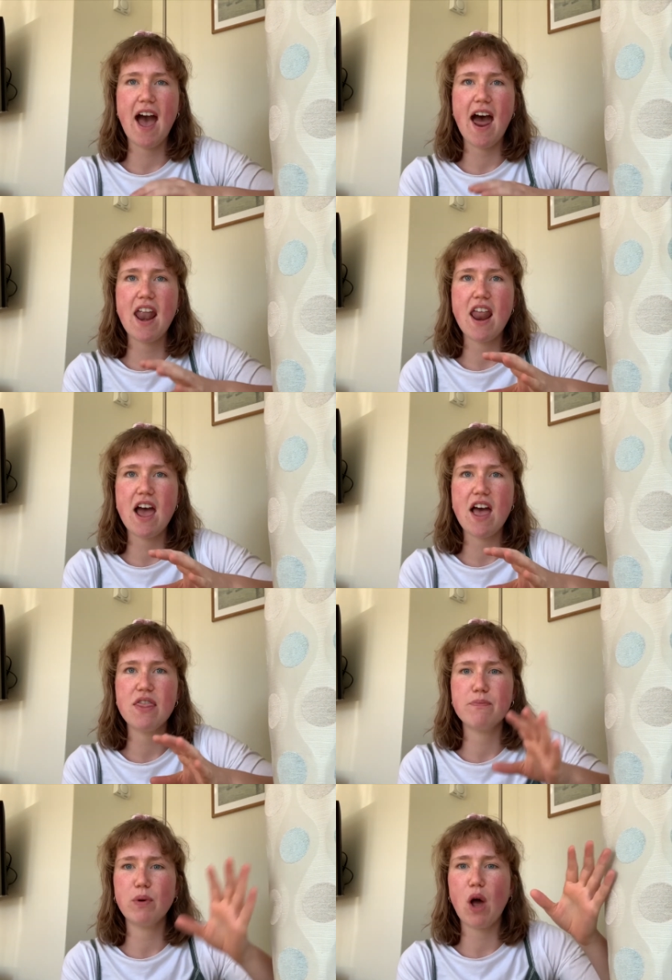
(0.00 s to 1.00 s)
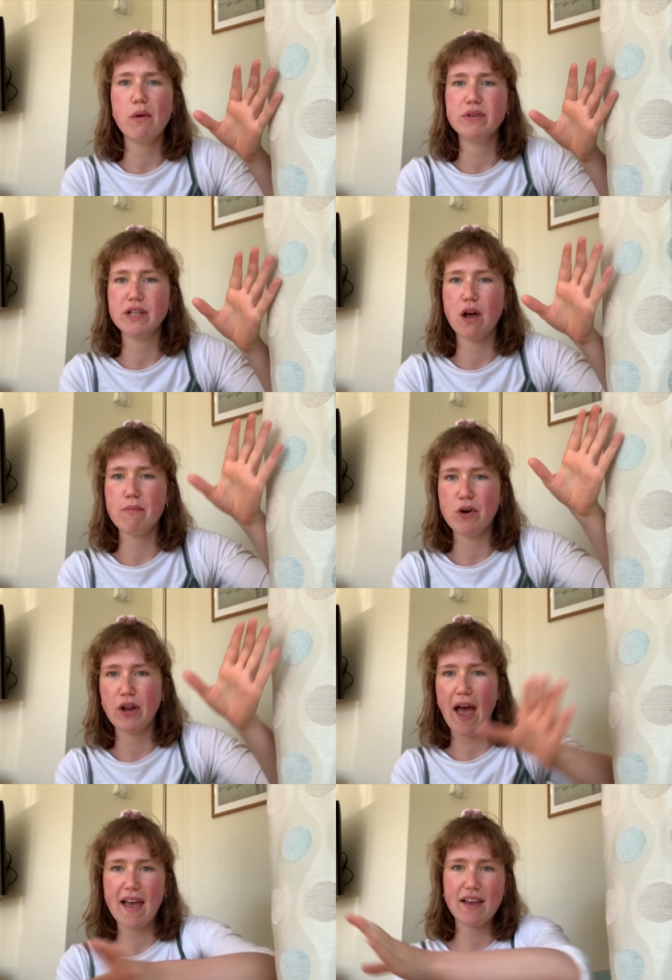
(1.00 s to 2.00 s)
and the plot was a lot more
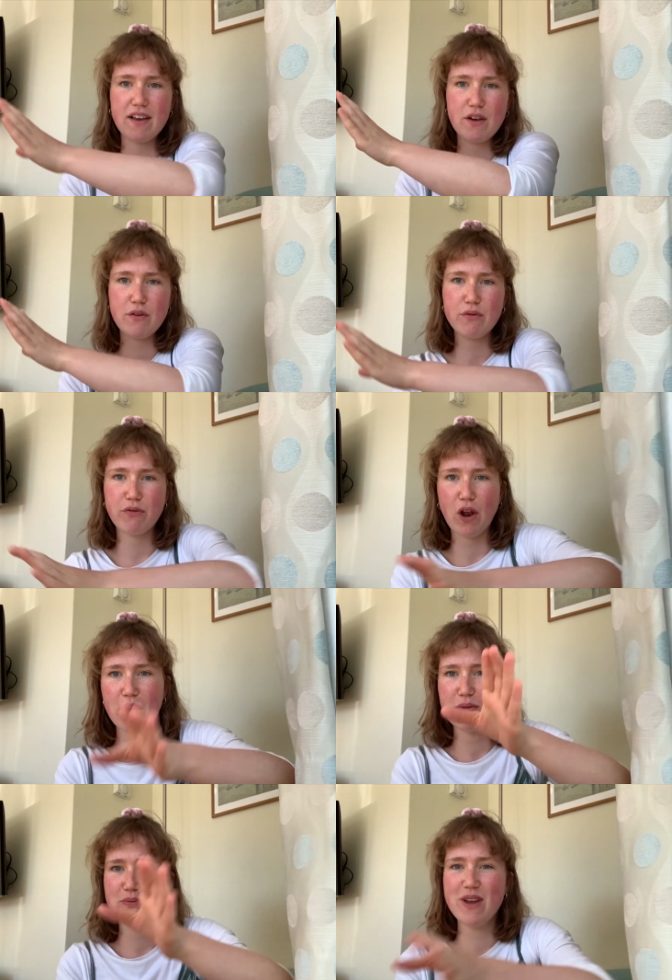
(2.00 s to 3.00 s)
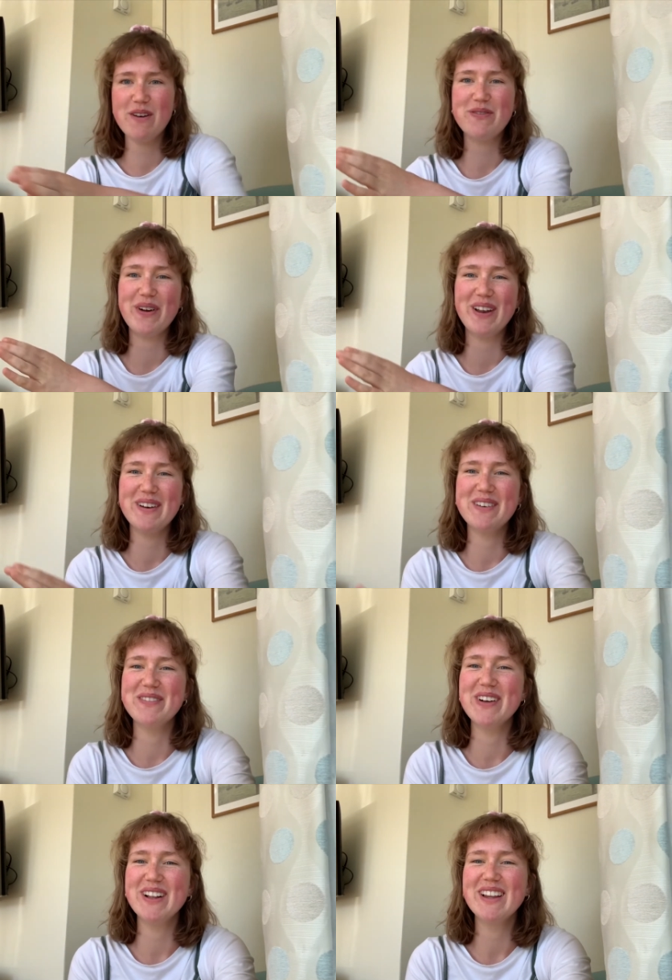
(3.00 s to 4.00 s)
like
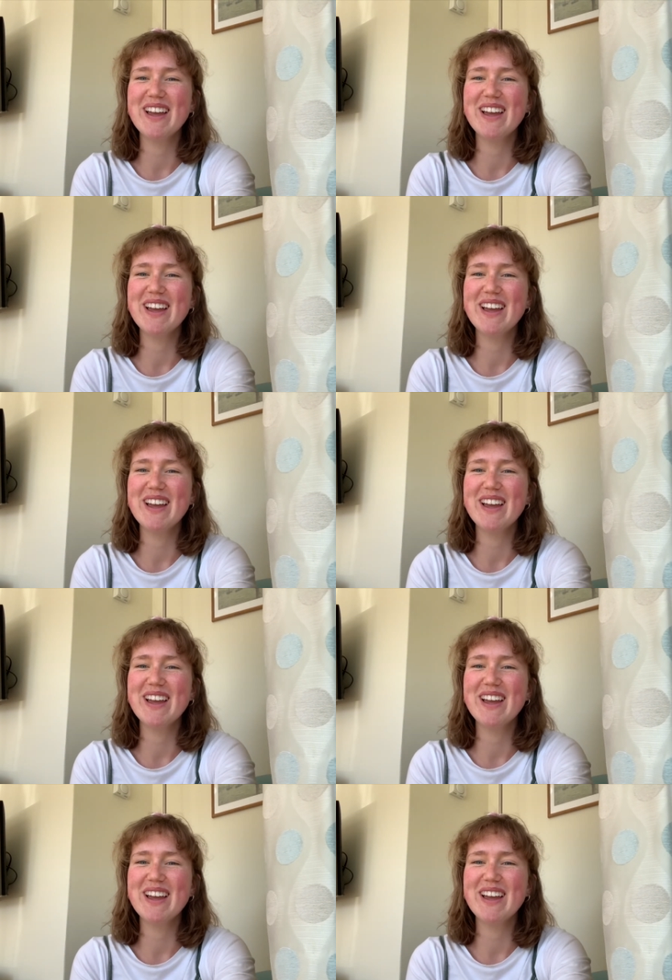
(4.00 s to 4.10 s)
followable.